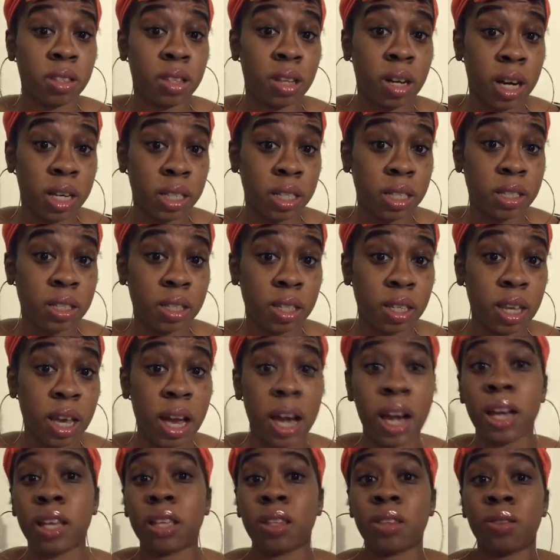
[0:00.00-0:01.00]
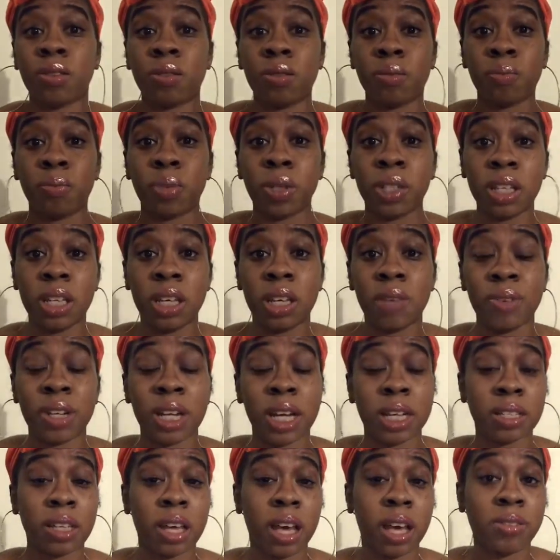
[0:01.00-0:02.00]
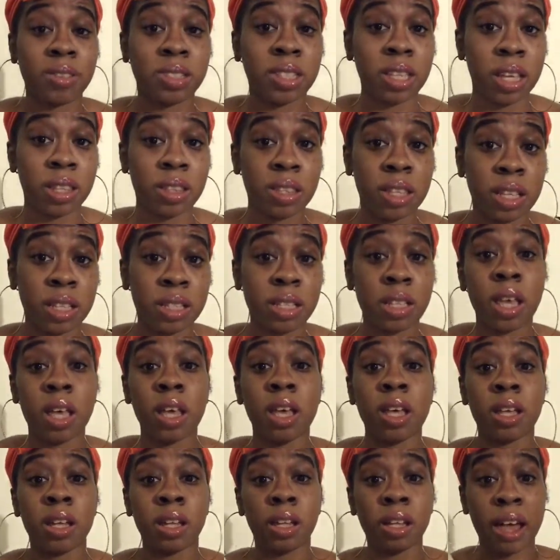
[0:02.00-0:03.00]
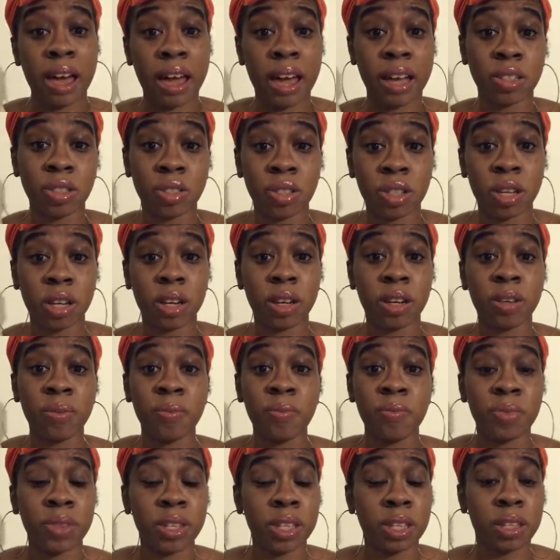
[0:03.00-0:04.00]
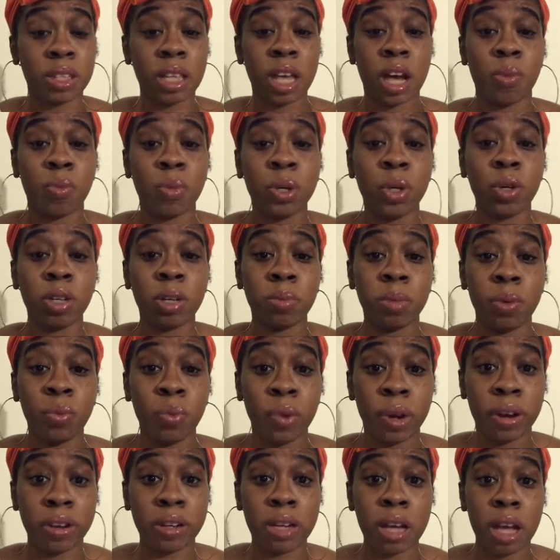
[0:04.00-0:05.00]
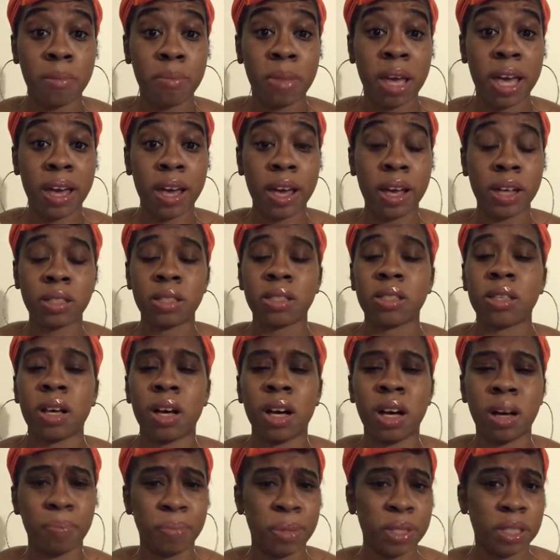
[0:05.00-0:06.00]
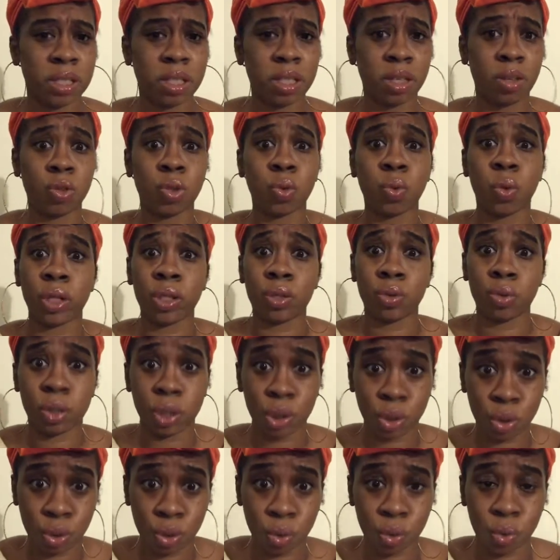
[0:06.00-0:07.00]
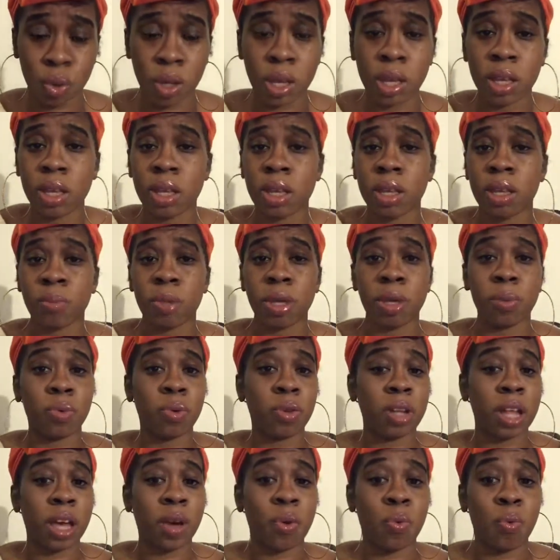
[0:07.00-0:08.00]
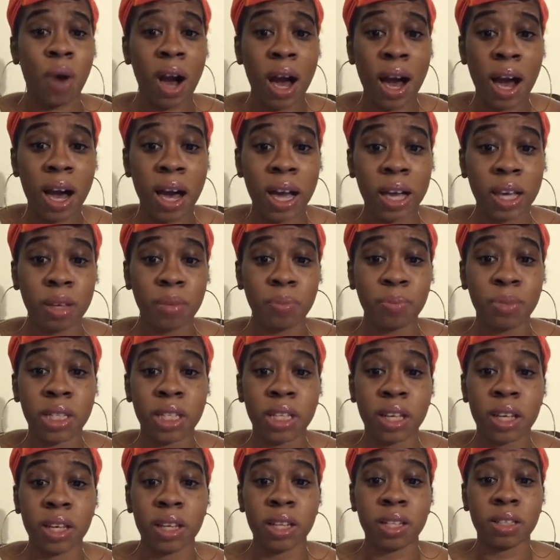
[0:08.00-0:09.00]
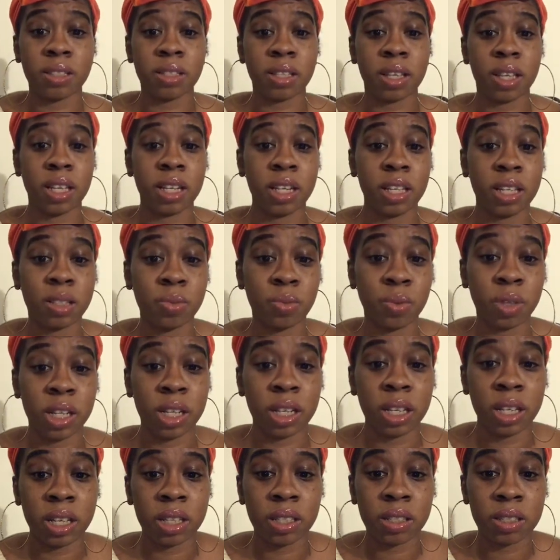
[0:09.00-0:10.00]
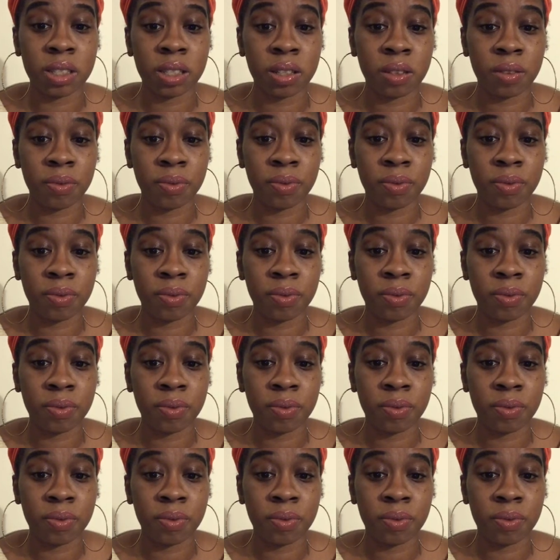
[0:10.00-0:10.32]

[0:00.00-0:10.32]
honestly, I believe, and I have said this last year, that we're going to be wearing our mask up until 2022. People are like, why? Because it is what it is.